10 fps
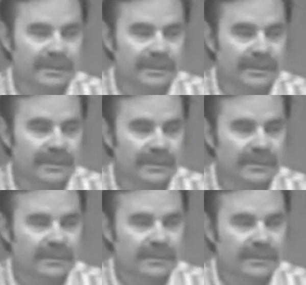all.
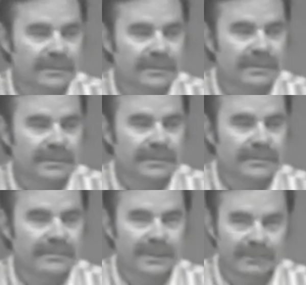
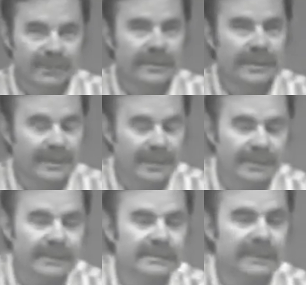But when you get down to
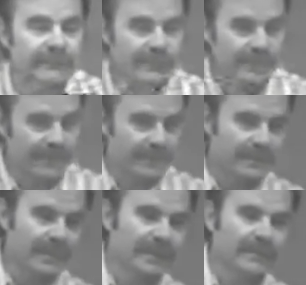these levels where you're
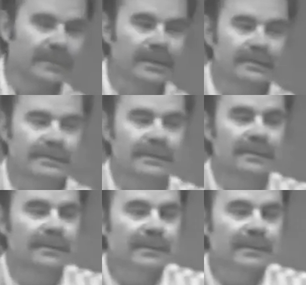talking about uh,